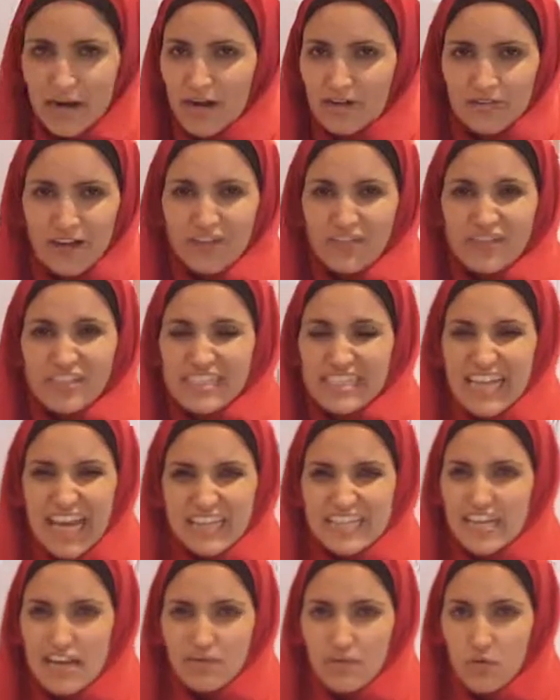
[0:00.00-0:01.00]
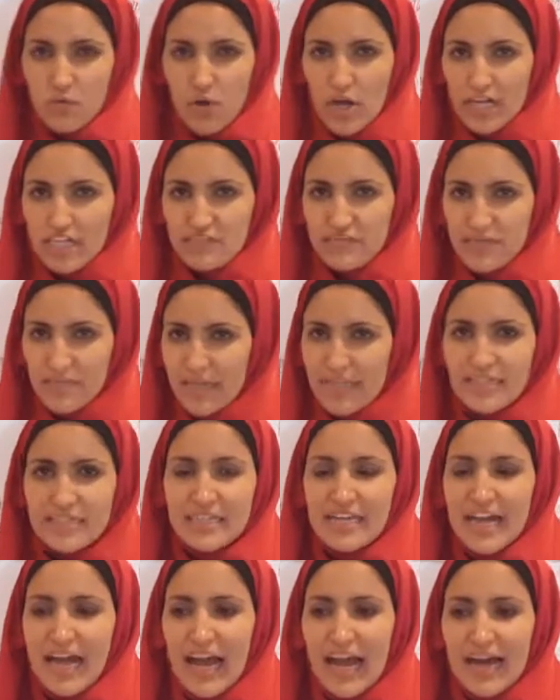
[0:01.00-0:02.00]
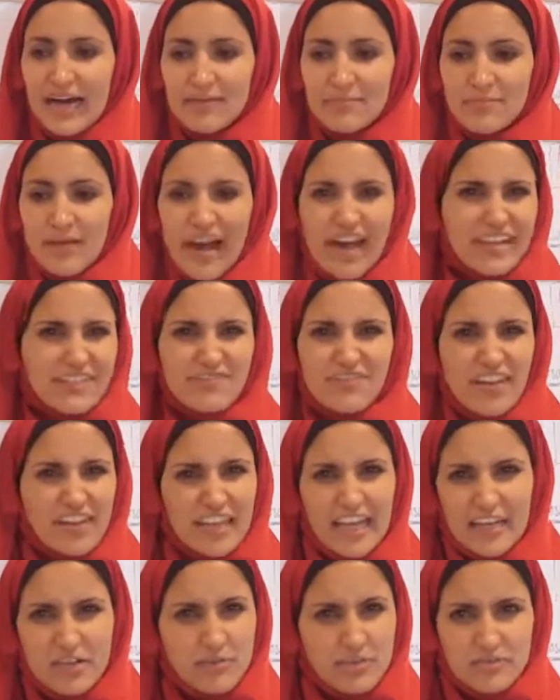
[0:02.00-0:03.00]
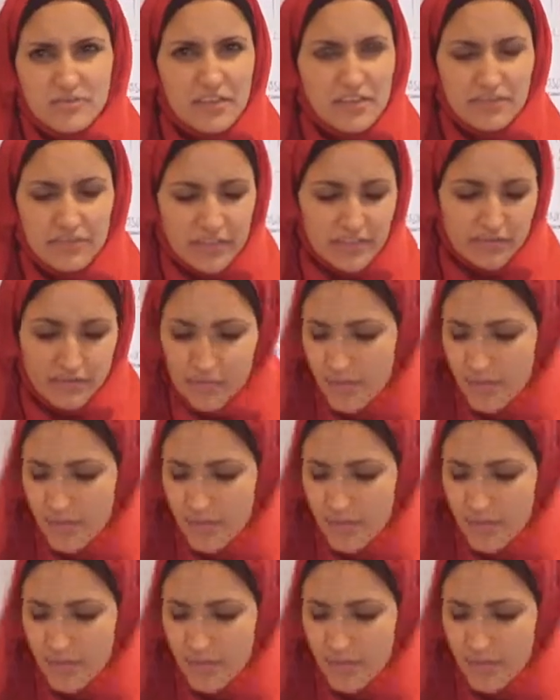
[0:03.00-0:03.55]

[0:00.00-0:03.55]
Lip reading: paragraph because that never worked for me. I felt like it was really, really